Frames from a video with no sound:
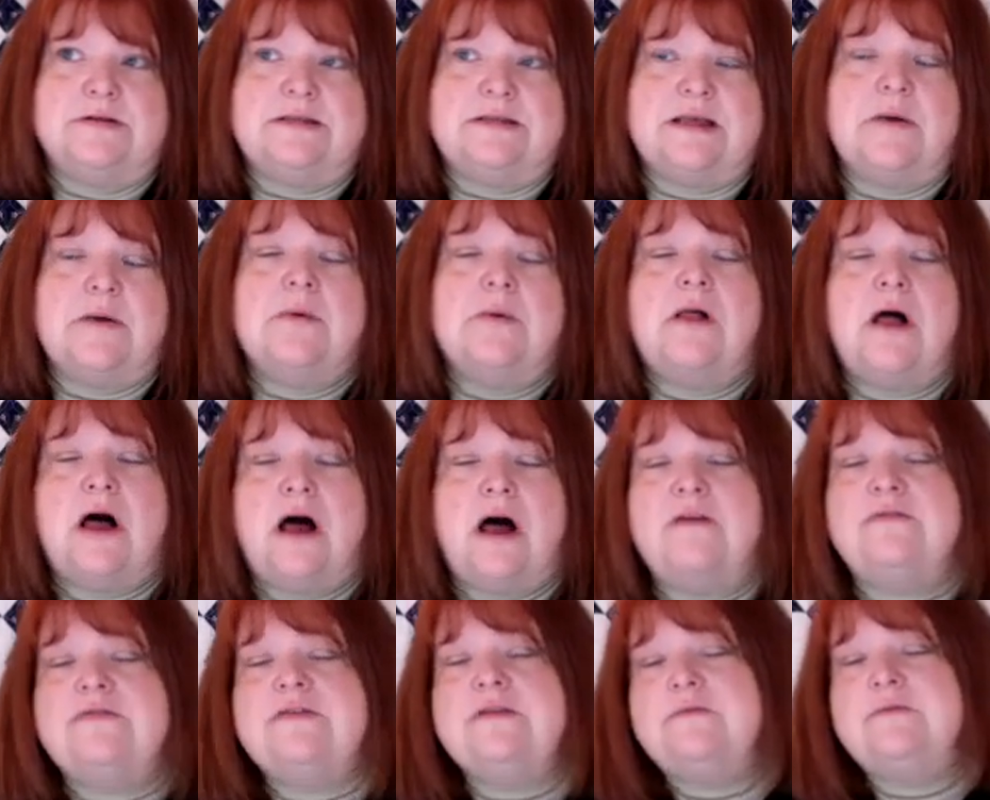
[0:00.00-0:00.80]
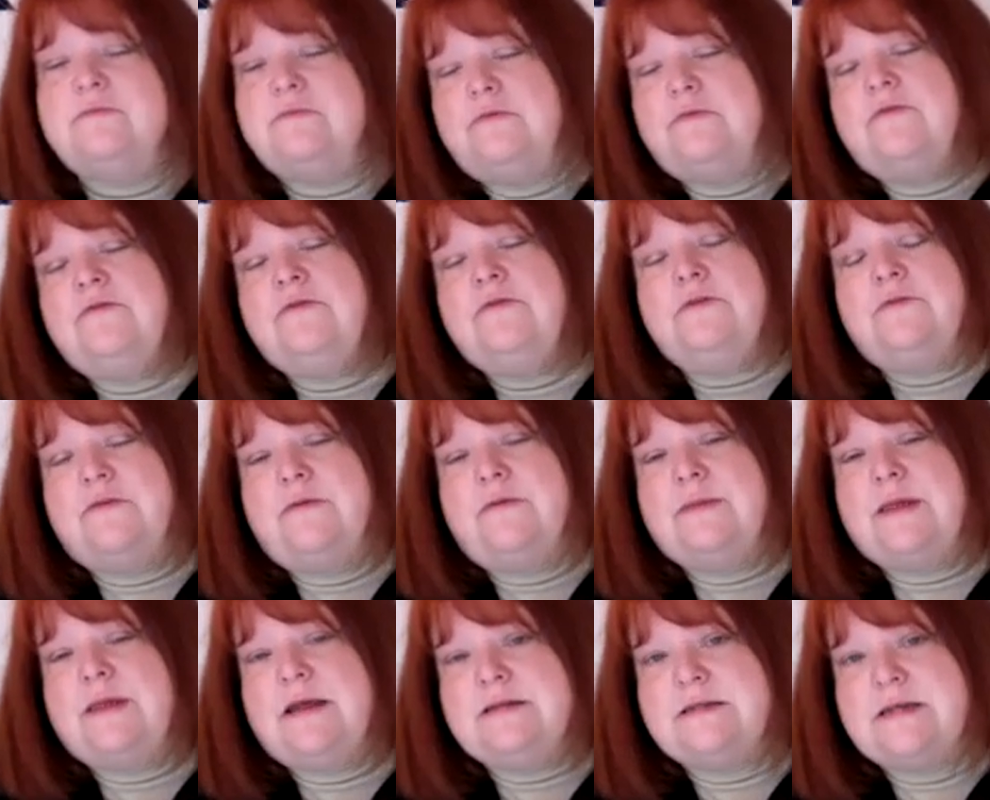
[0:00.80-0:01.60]
that will often move you
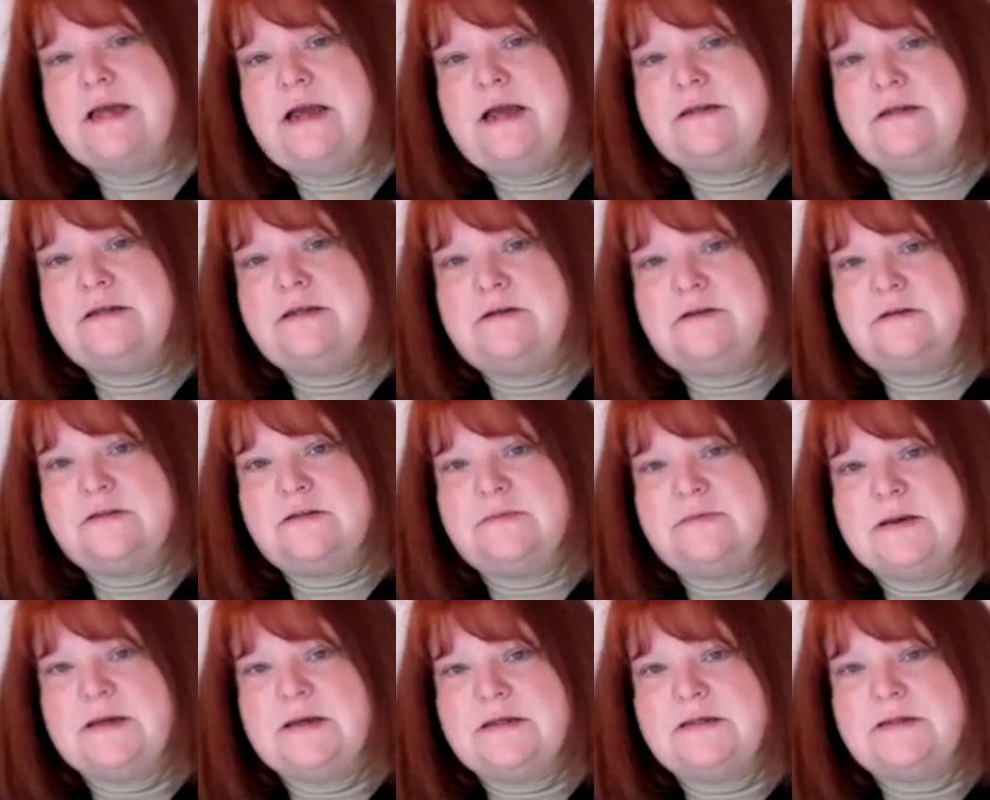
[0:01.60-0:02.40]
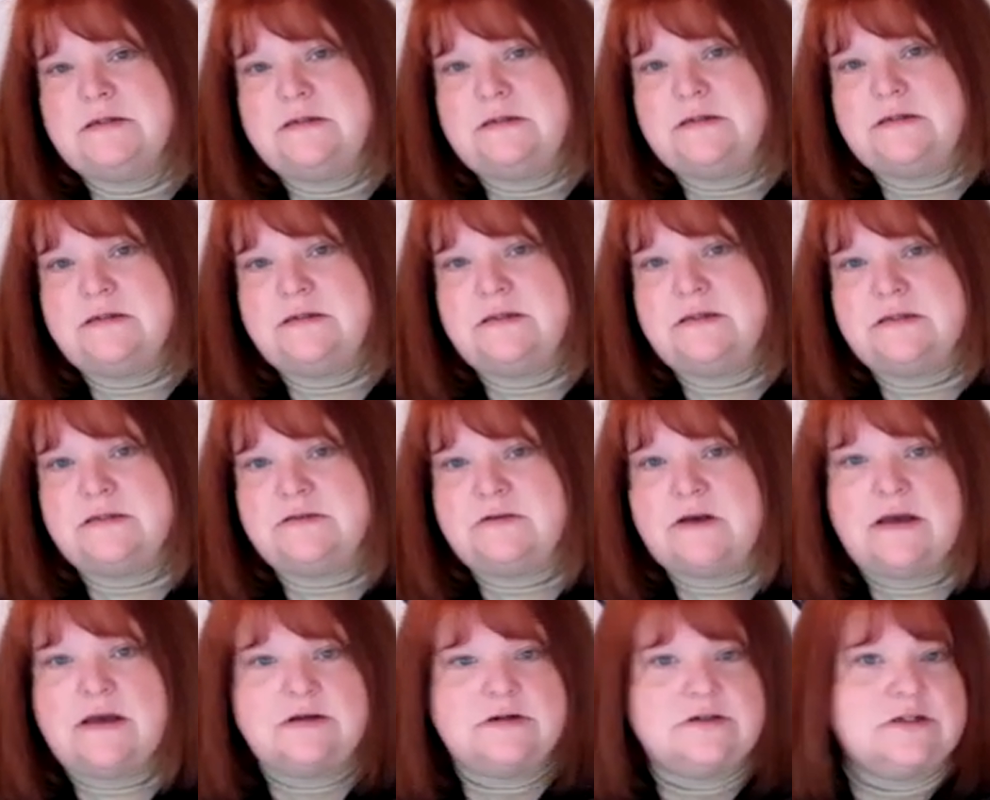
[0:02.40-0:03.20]
from that tactical space into the
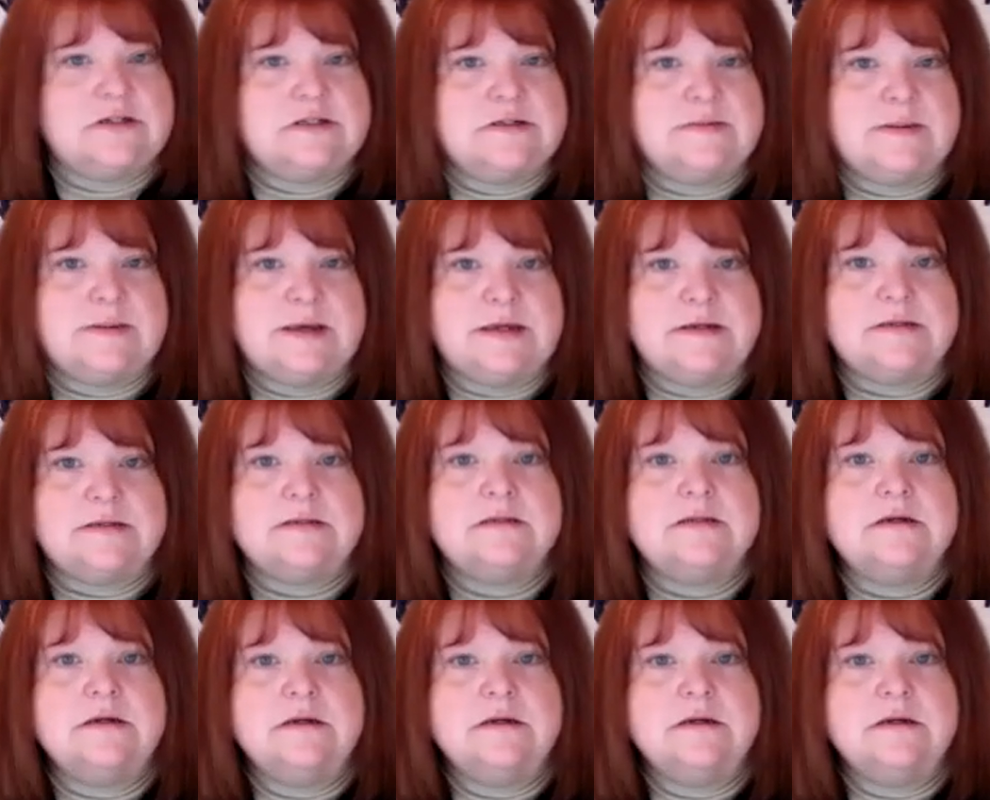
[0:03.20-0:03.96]
strategy space.